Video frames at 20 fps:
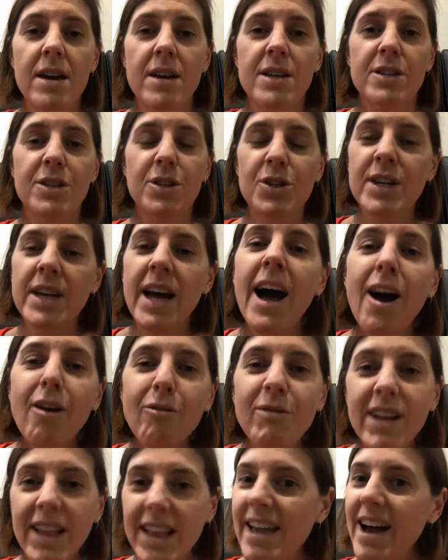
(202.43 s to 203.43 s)
So you can't
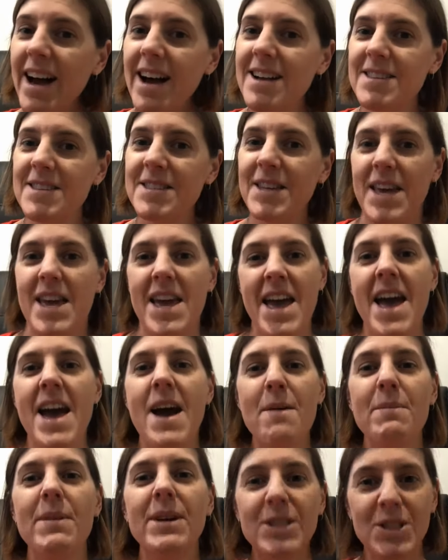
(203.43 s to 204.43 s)
really ask
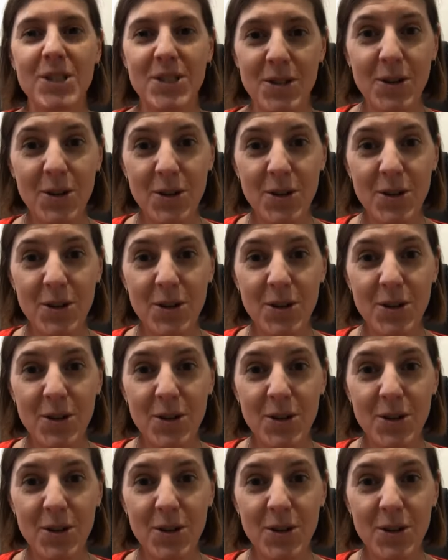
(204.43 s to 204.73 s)
how much does it